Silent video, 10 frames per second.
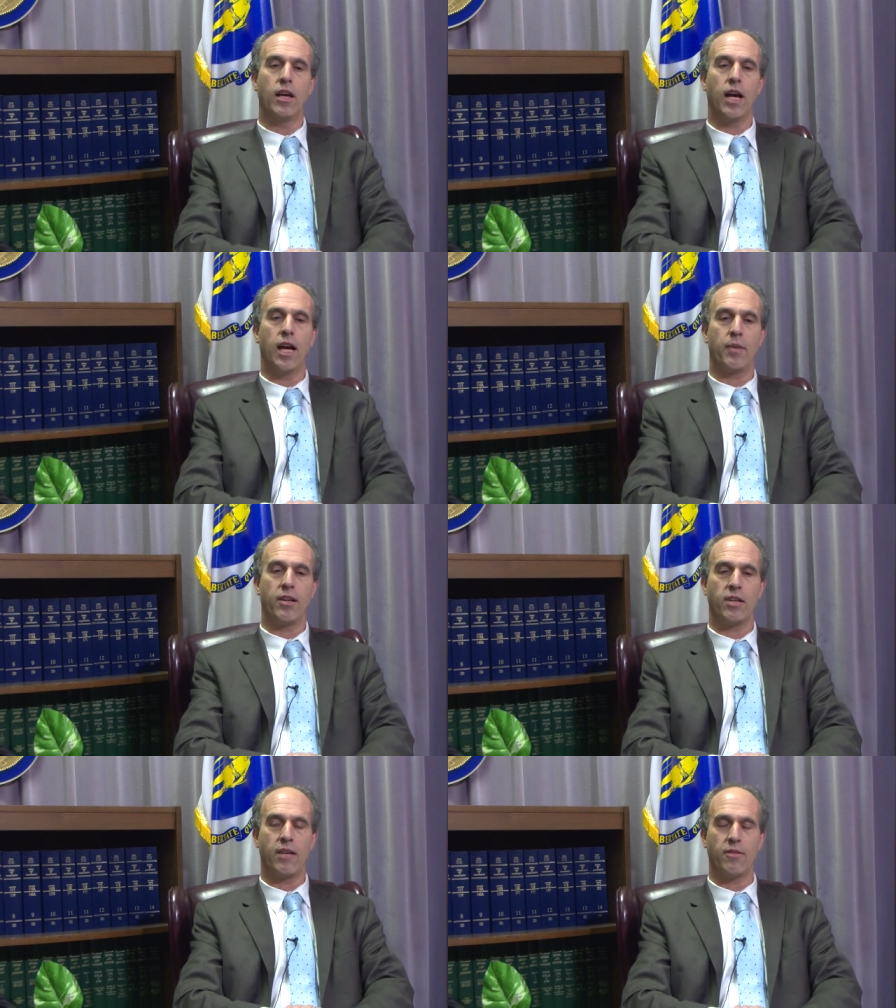I
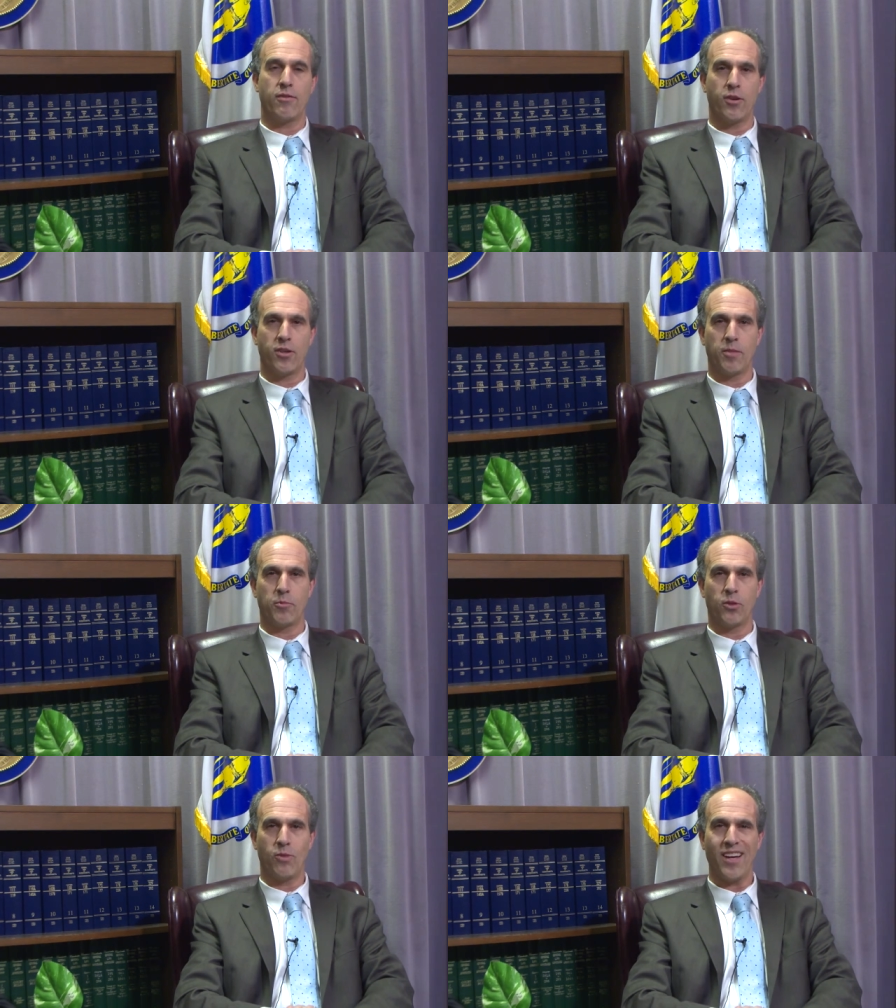don't have the phone
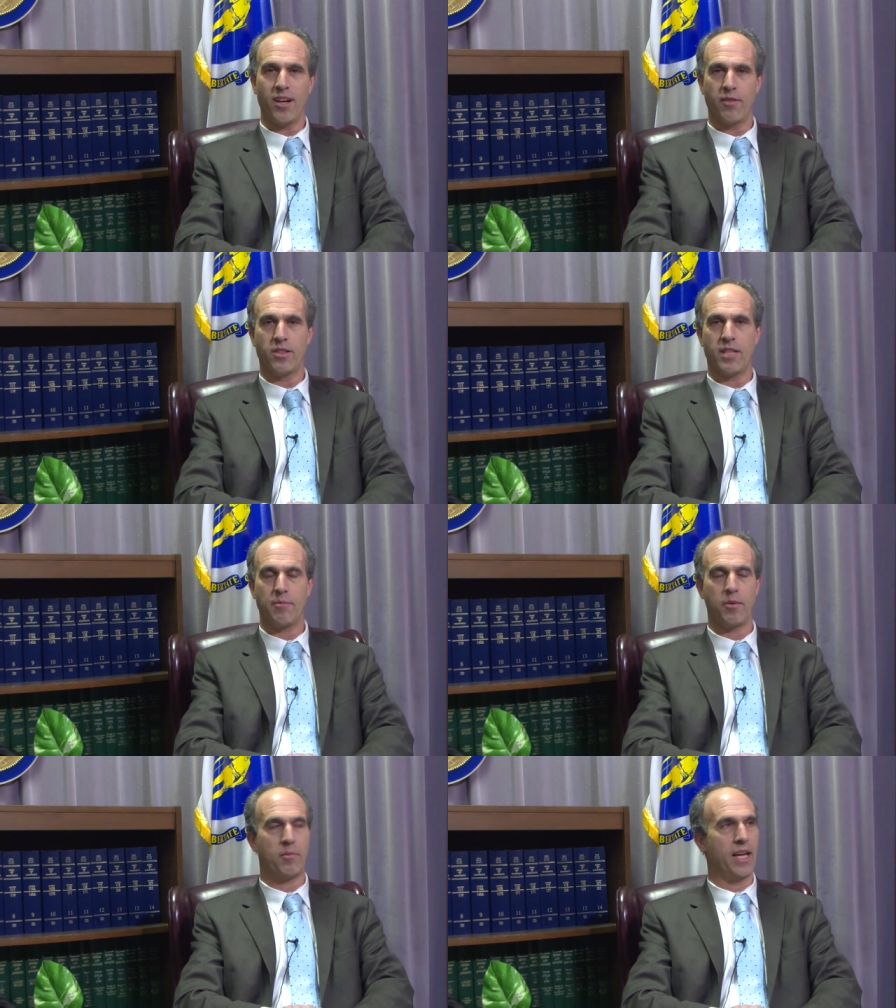number right off the
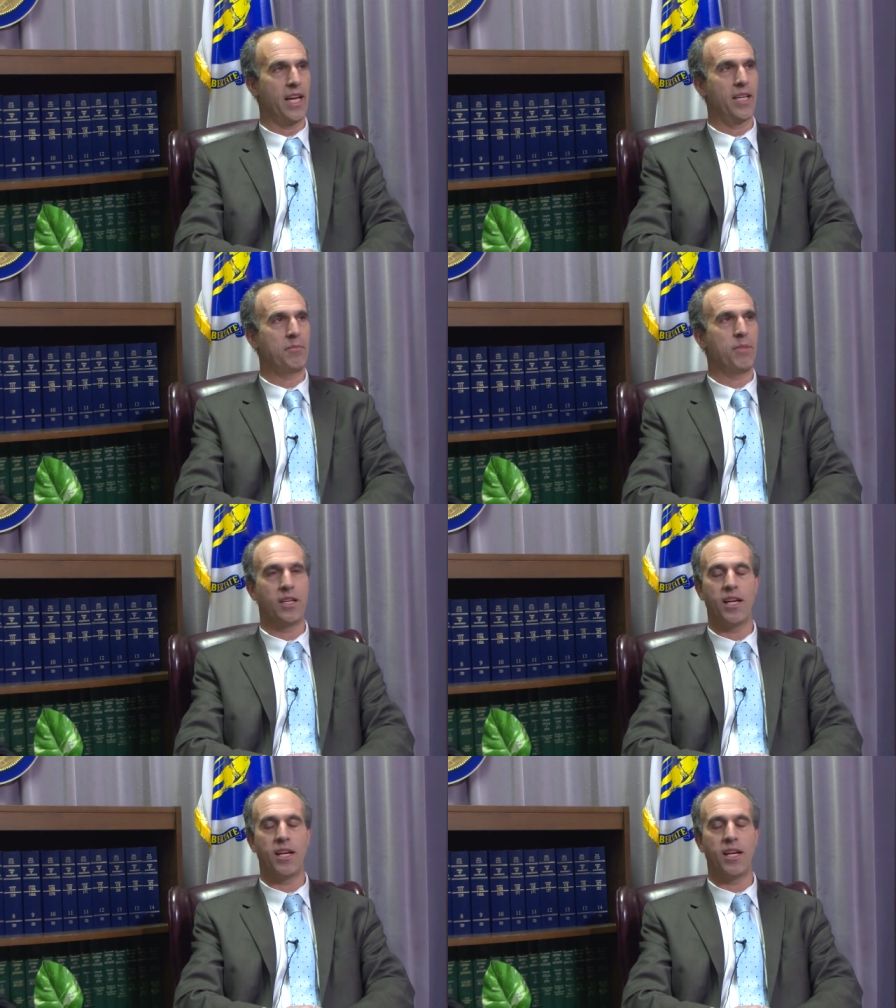top of my head, but